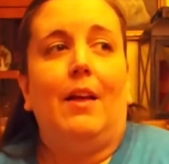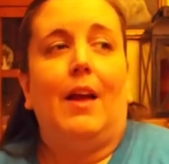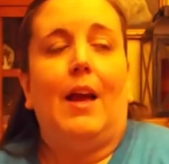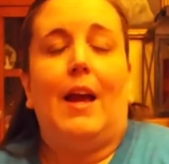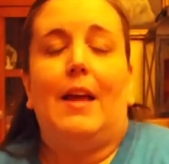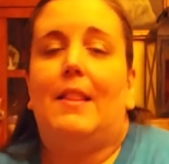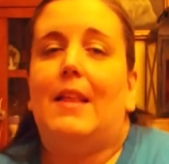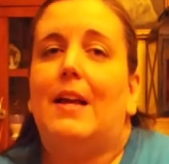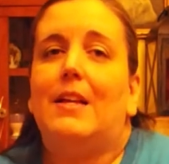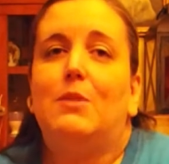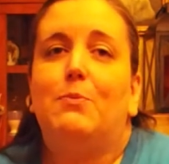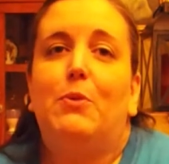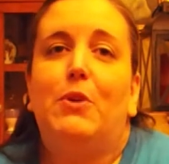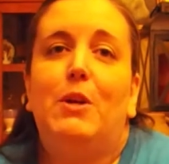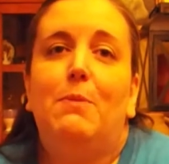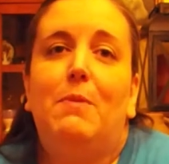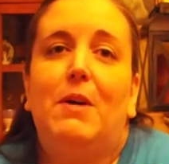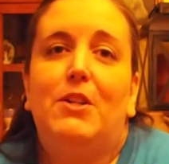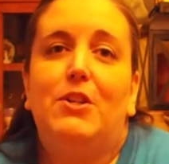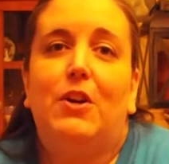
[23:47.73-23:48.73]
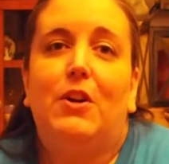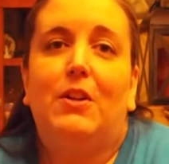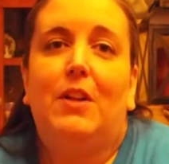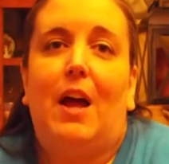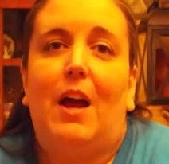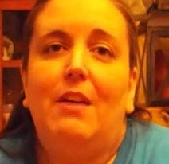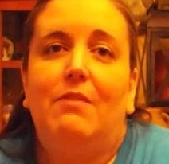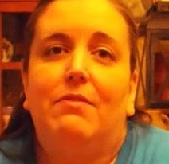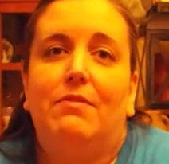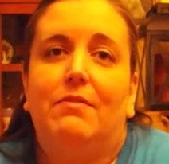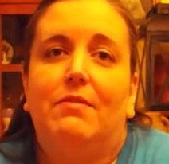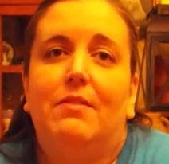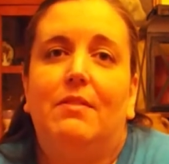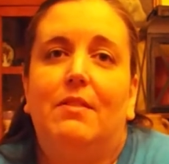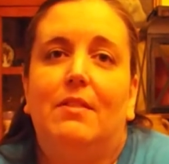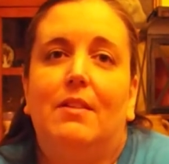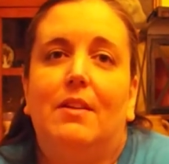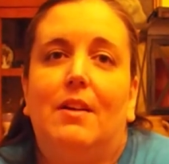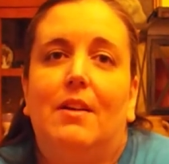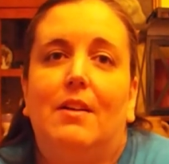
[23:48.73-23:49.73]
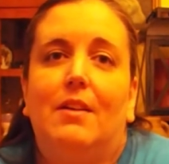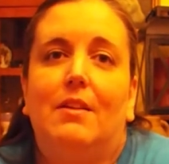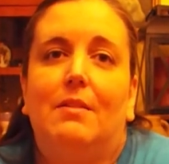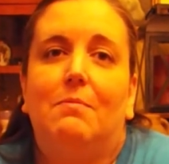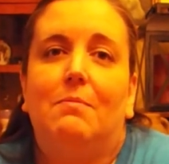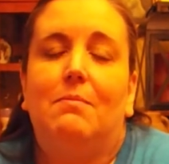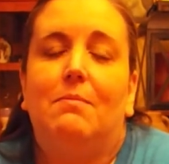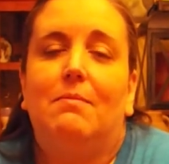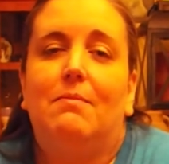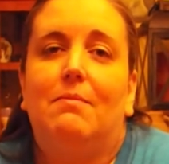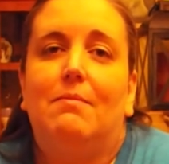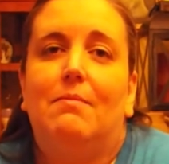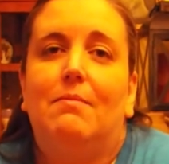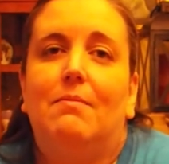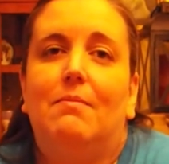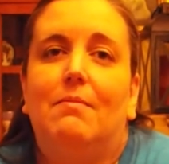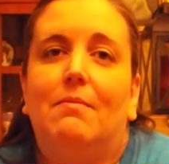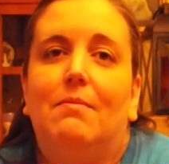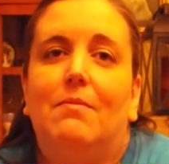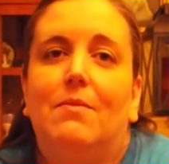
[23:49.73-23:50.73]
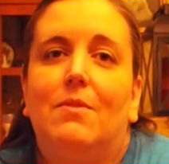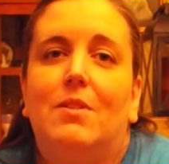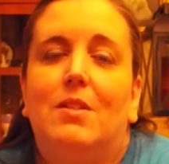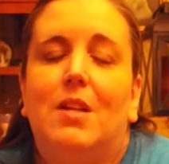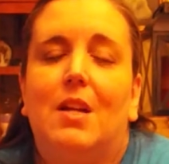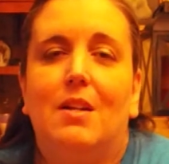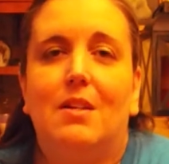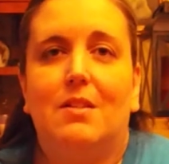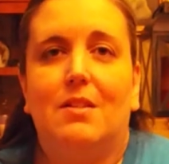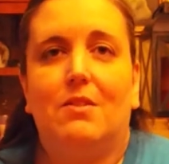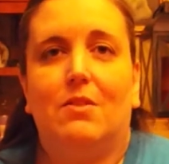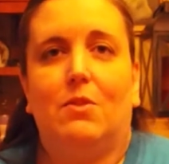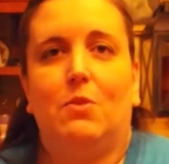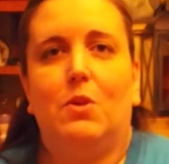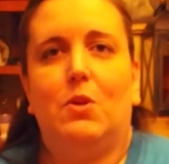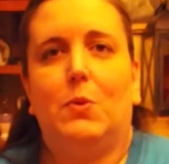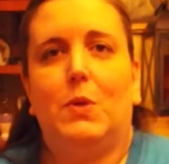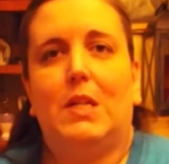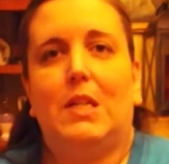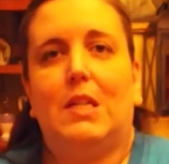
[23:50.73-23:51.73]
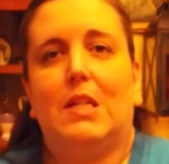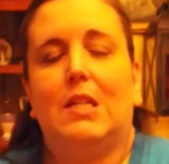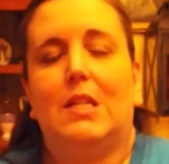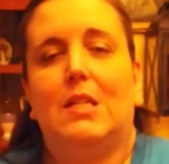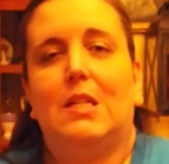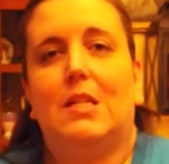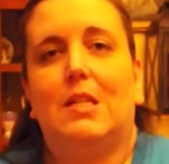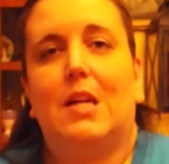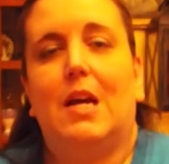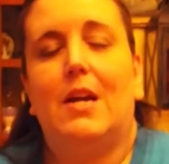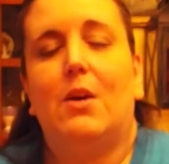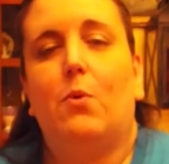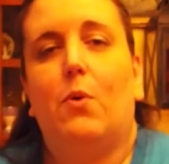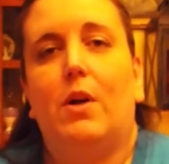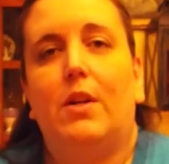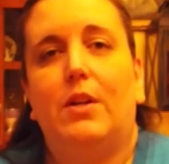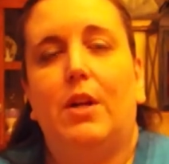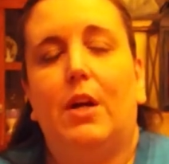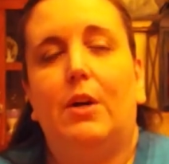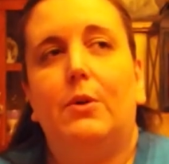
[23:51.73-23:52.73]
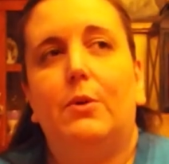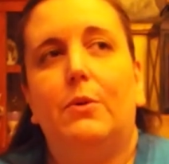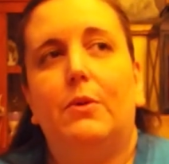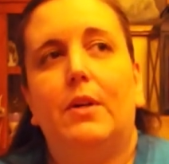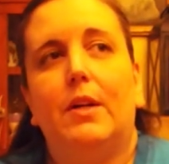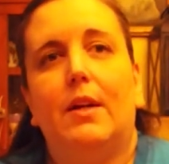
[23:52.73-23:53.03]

And that's pretty much our life. Son is still doing Taekwondo.